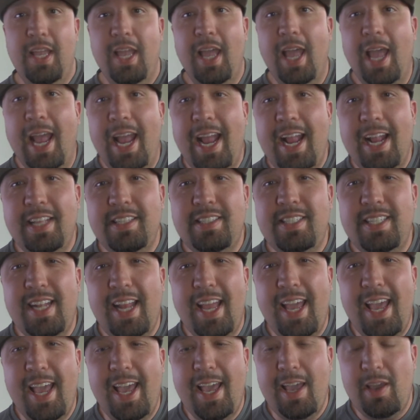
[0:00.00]
And
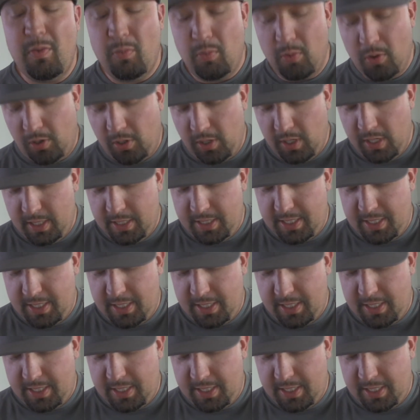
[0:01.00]
today we're going to